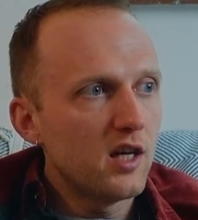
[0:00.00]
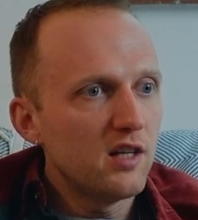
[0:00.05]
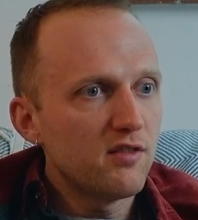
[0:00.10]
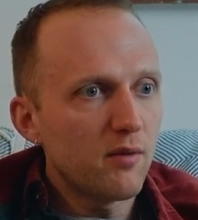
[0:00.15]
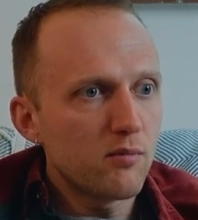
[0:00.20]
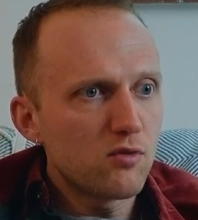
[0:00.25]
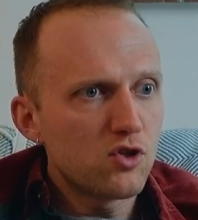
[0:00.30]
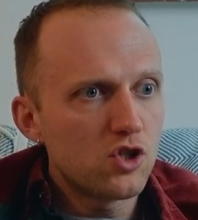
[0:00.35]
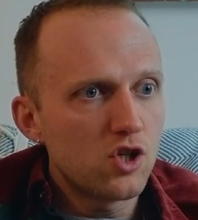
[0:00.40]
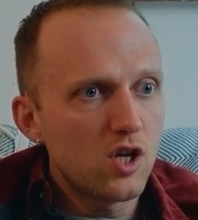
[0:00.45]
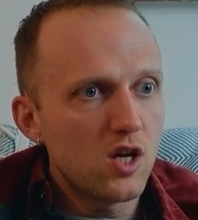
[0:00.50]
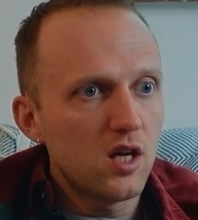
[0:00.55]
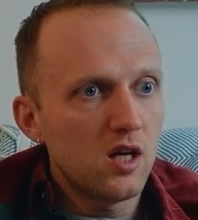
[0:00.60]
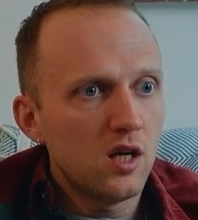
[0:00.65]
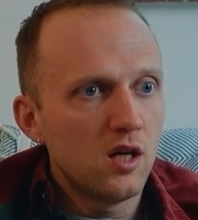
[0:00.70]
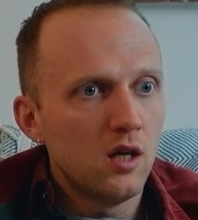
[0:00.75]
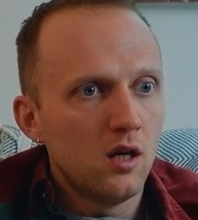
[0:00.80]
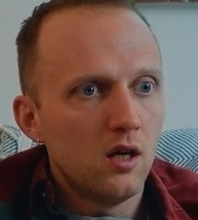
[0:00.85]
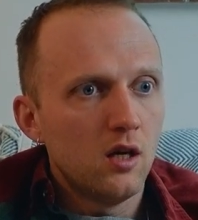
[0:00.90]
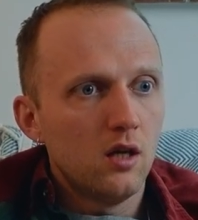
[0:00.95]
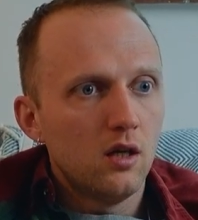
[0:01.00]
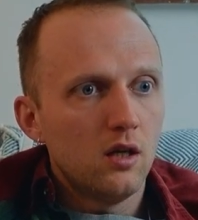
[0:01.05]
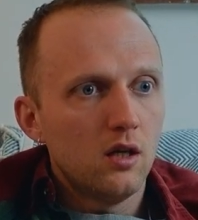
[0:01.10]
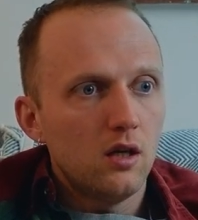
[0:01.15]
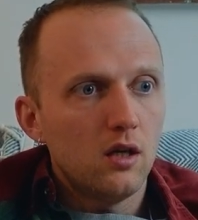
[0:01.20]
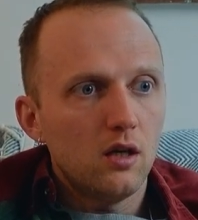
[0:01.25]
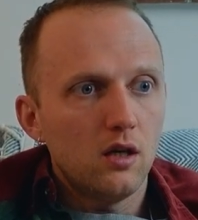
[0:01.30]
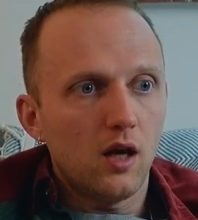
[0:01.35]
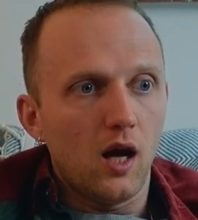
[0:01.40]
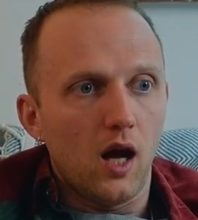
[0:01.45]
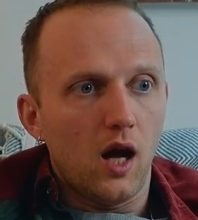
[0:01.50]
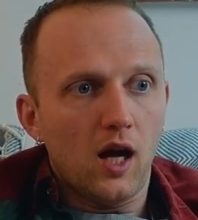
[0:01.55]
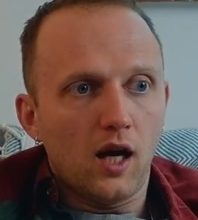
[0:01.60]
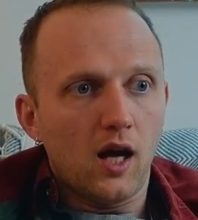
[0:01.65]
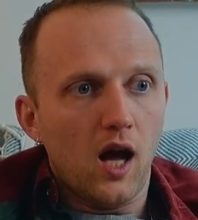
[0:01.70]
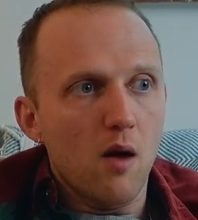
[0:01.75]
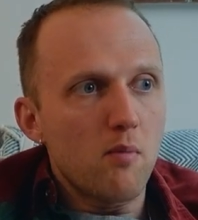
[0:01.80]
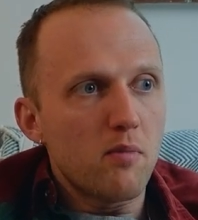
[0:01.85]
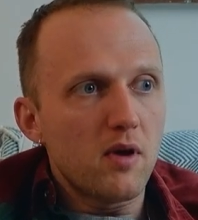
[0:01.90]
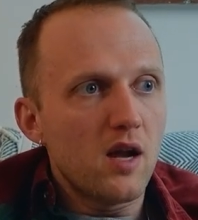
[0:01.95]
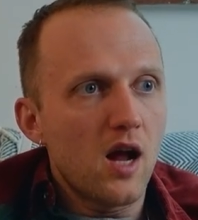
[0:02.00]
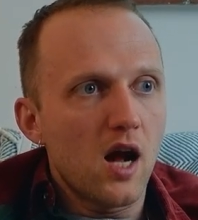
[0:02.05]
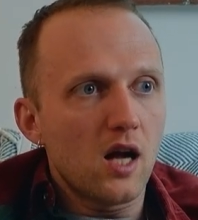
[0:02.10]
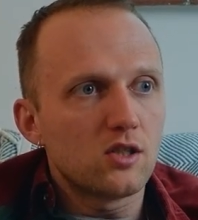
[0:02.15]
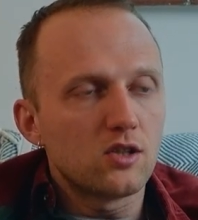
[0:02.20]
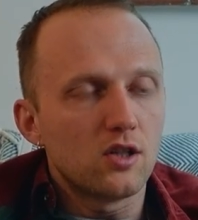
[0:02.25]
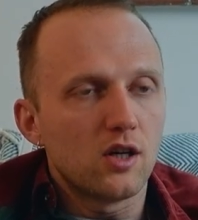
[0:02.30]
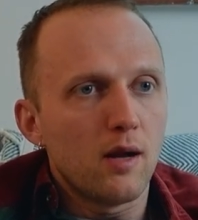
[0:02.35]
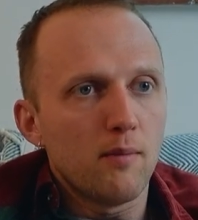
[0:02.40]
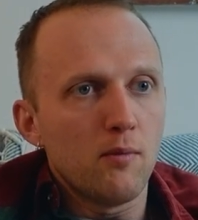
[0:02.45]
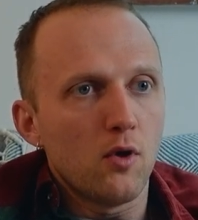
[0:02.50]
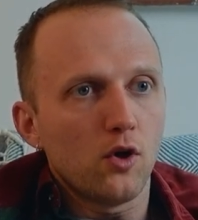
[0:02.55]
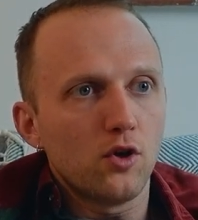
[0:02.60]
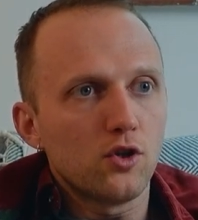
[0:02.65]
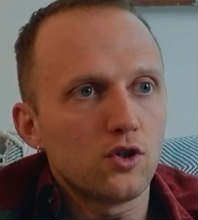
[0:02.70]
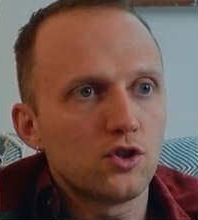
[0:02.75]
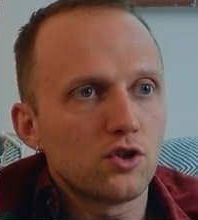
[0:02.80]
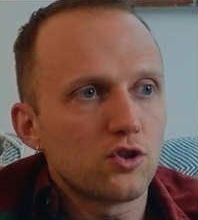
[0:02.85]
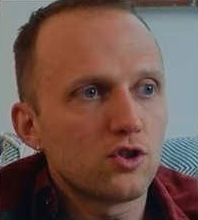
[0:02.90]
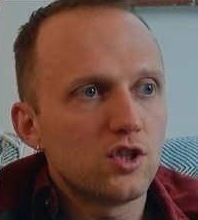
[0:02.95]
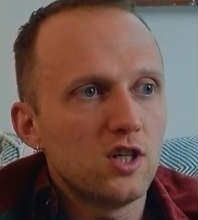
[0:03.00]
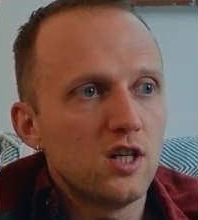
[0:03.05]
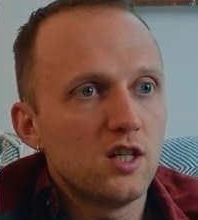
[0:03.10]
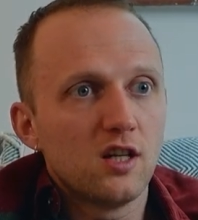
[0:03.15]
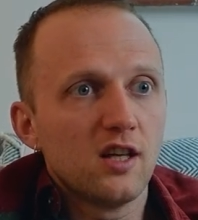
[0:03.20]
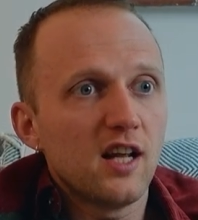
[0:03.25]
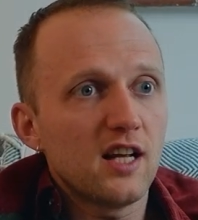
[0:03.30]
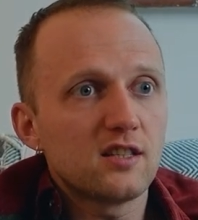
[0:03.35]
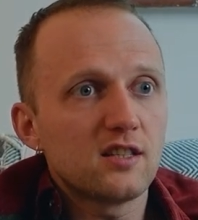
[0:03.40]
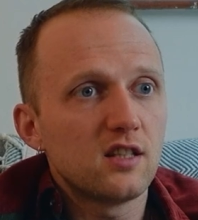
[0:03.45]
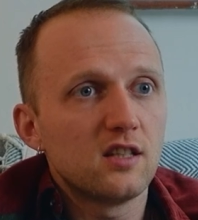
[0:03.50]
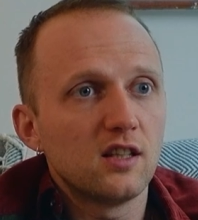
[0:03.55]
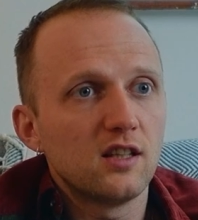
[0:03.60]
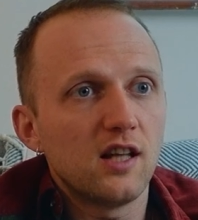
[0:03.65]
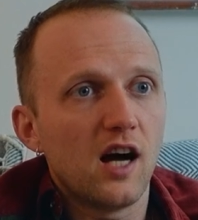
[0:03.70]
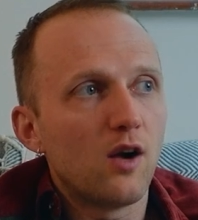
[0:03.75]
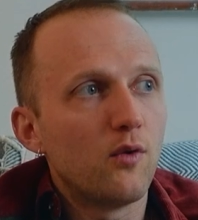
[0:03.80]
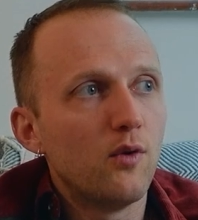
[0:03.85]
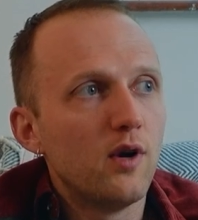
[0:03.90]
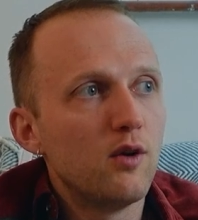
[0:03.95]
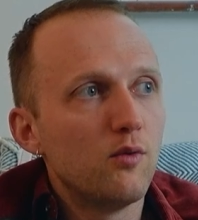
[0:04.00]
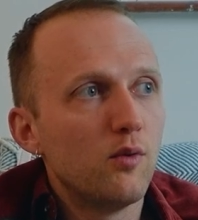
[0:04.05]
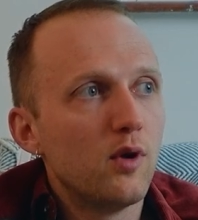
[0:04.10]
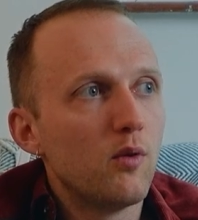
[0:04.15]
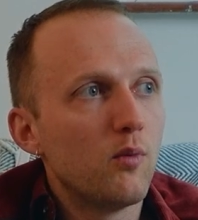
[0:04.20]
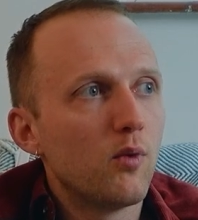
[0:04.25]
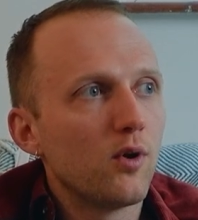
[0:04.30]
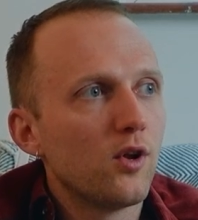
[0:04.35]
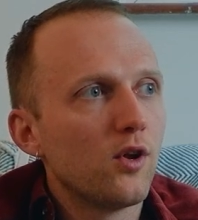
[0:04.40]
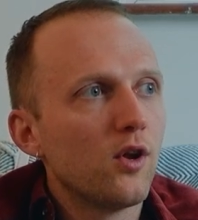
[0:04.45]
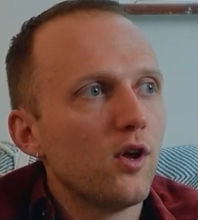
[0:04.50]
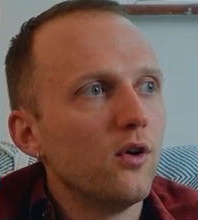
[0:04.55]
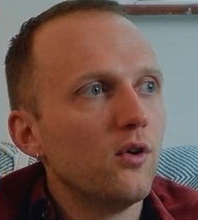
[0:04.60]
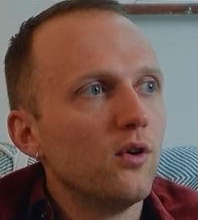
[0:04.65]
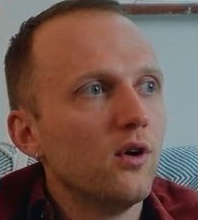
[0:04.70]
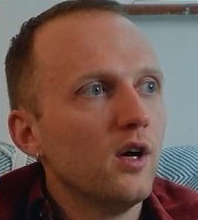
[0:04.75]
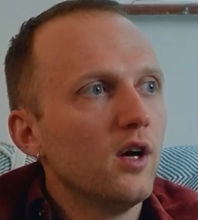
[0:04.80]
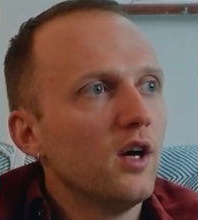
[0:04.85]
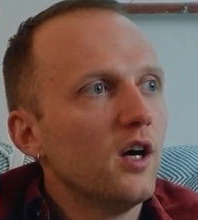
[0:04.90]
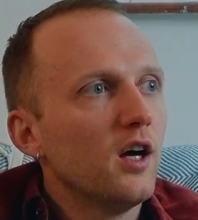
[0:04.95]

And if I'm shit, I, I can't be an actor and I'm not going to succeed. And the thing that I really, really want to do.